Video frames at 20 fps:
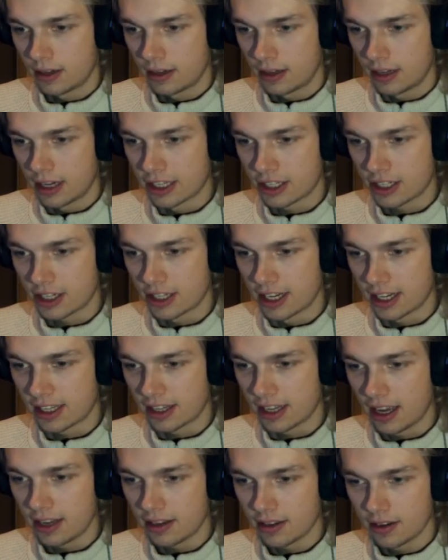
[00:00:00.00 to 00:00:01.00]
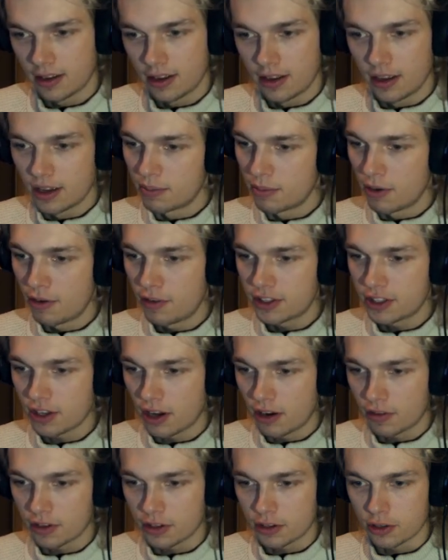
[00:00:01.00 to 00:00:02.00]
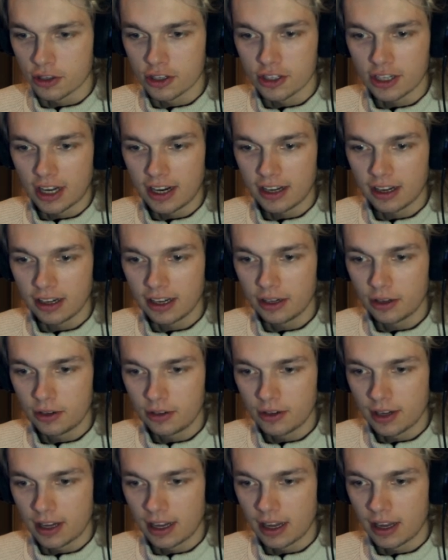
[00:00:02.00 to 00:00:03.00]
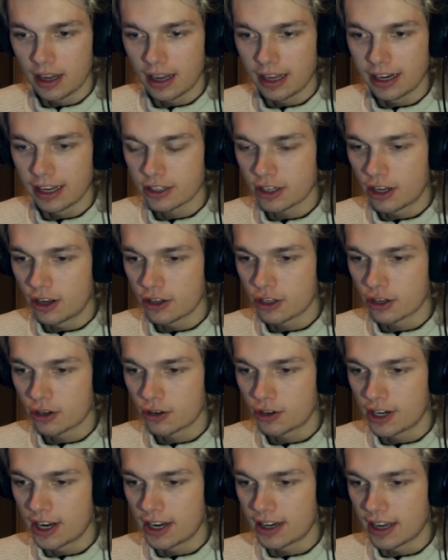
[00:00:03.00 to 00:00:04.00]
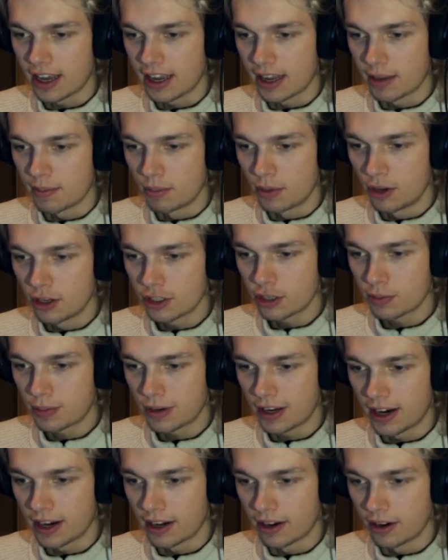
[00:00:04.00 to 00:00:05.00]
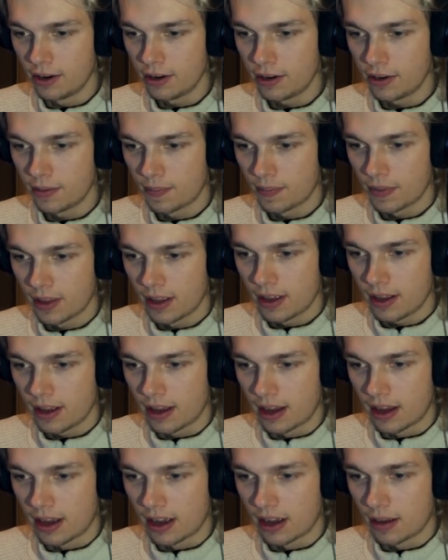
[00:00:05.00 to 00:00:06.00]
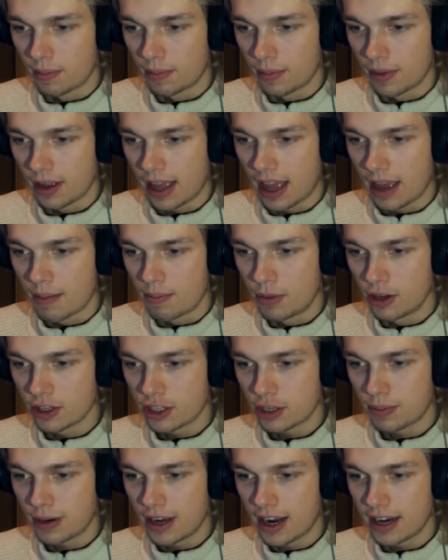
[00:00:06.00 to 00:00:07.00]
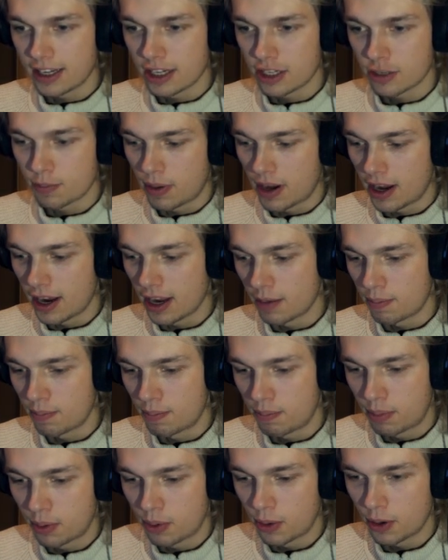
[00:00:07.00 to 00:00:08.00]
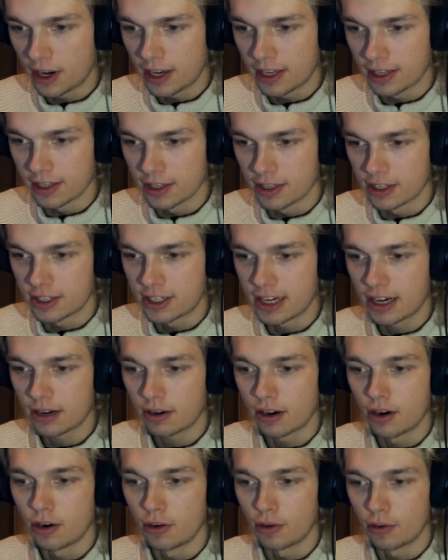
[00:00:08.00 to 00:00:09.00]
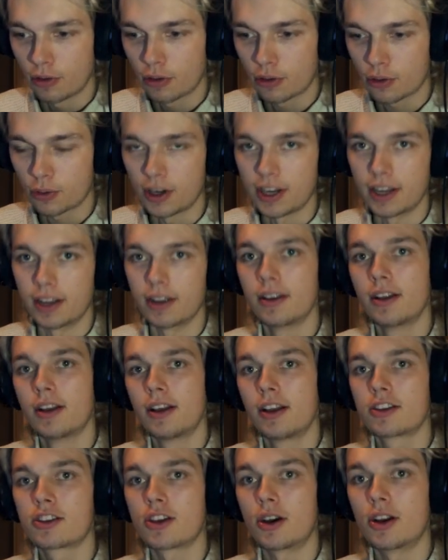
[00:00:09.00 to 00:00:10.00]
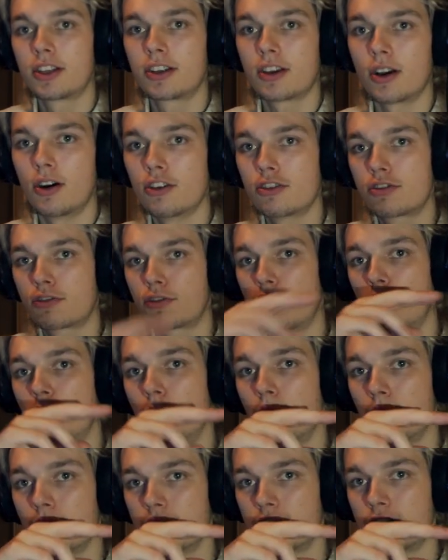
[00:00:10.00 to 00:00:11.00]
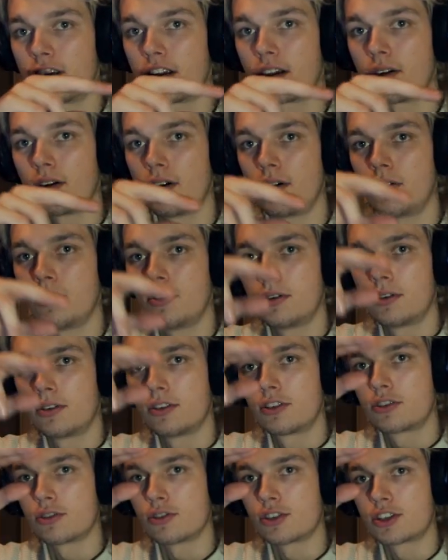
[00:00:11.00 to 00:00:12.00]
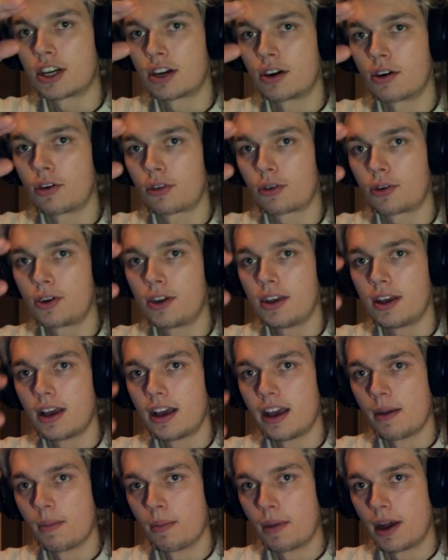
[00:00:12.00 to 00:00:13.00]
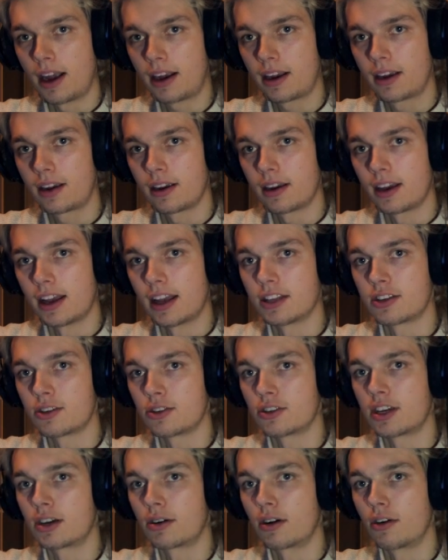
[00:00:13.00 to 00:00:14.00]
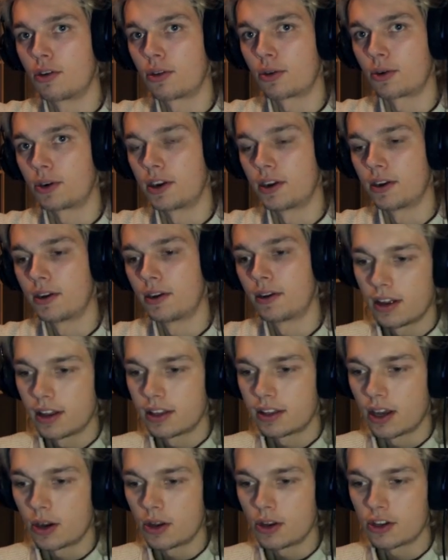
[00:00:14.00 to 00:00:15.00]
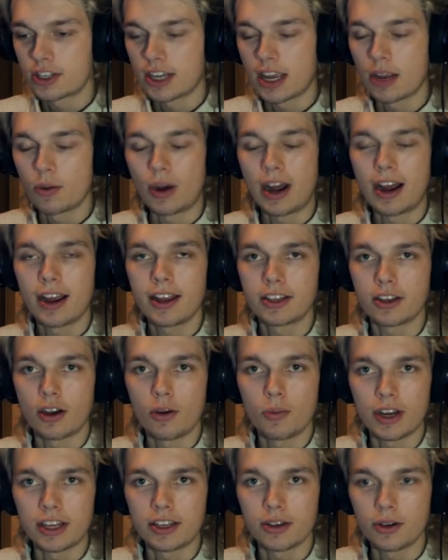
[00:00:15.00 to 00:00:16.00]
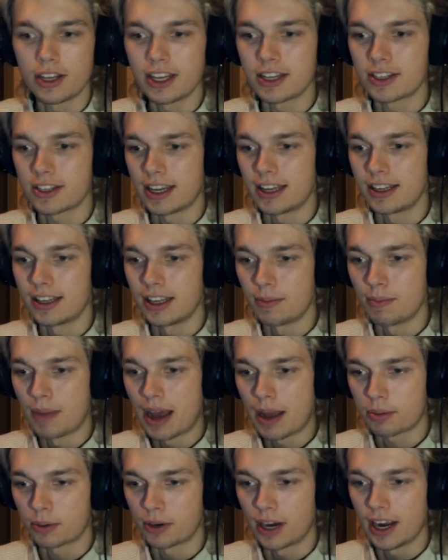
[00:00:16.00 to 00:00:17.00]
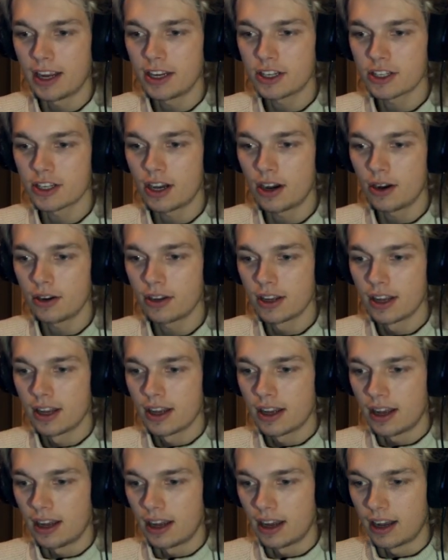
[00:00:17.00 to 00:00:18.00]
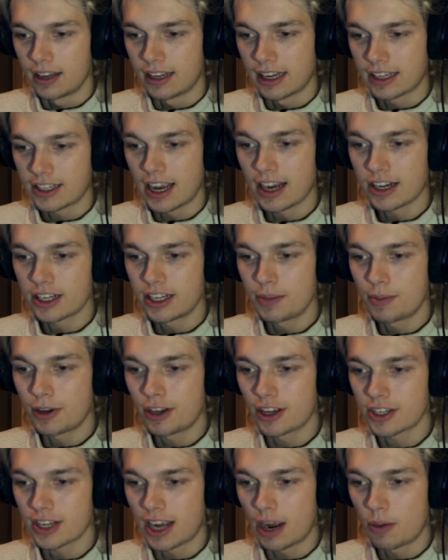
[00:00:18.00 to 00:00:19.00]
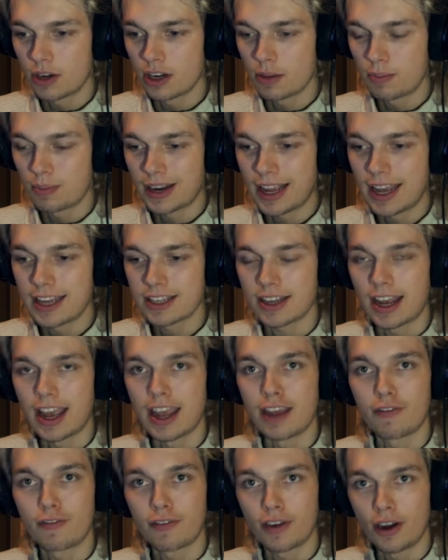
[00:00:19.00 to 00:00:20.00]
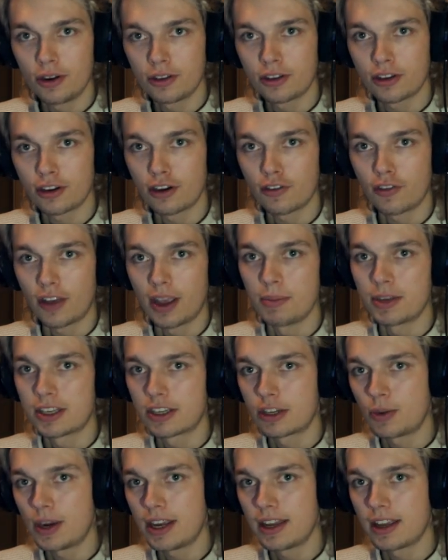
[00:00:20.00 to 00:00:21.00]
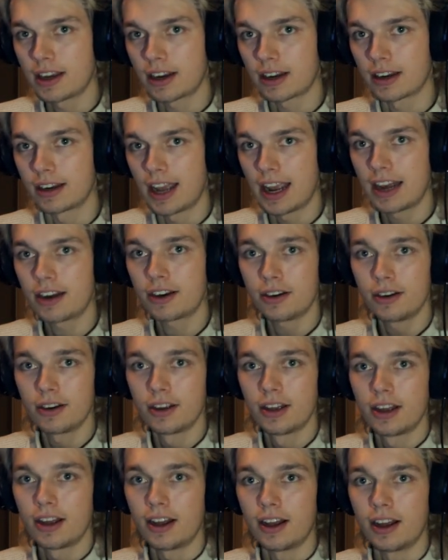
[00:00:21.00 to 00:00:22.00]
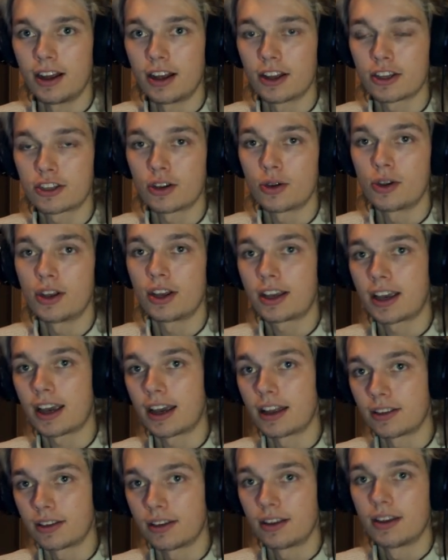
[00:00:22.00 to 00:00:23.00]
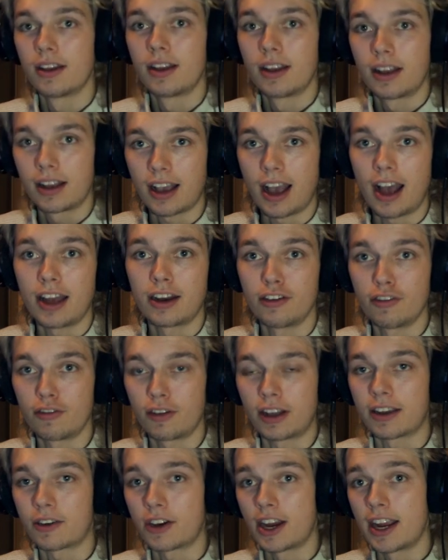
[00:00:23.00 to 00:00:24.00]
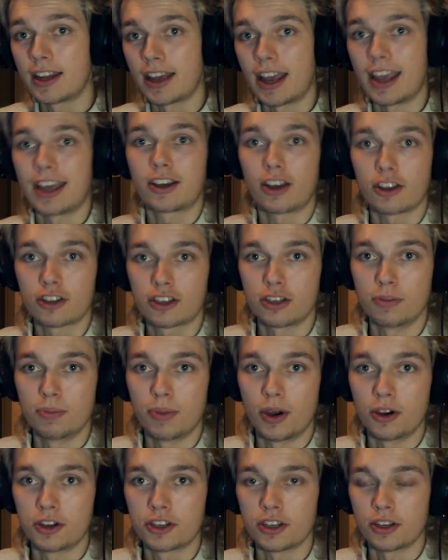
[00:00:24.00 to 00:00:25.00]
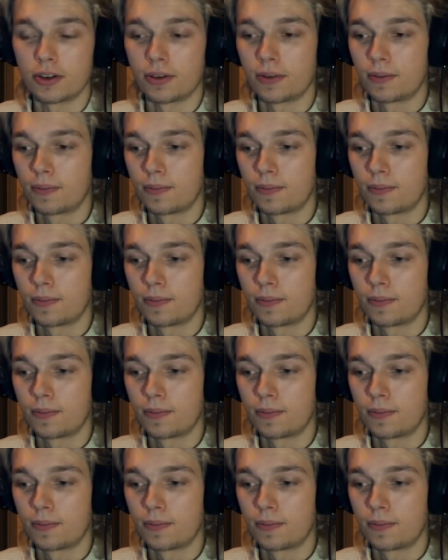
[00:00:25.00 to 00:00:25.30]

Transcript: Let's connect that. Move it over to the side a little. And let's also create a multiply node. And multiply this by 0.03. So it goes from 0 to 0.3 and back and to 0.3. Now you say, why don't we do this in the map range node? That's actually because I want to place a float curve in between here later, so you can kind of create a custom motion.